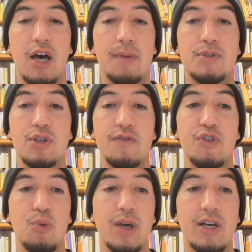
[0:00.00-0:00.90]
Observed
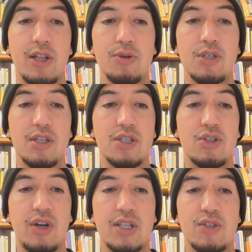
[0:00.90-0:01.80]
the way closeness
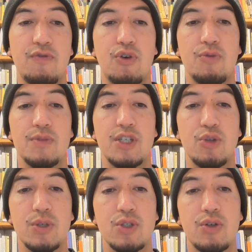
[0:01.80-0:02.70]
transforms
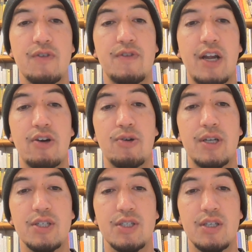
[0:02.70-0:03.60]
into a sort of
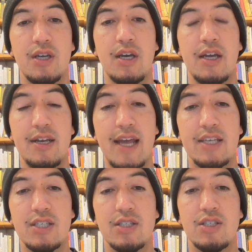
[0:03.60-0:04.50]
narrowness,
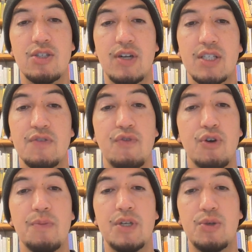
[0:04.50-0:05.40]
nests
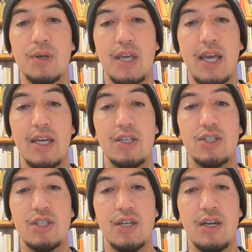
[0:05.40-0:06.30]
transform into a
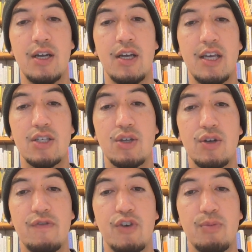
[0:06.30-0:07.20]
cage. He's
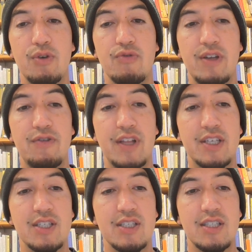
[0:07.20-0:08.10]
heard verbal
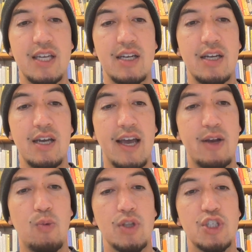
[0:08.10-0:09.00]
reflexes that
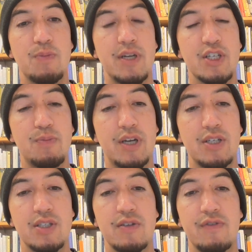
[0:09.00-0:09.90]
had once been
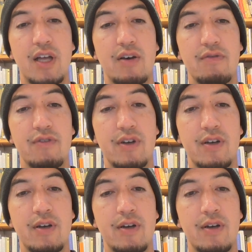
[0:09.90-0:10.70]
expressions of love.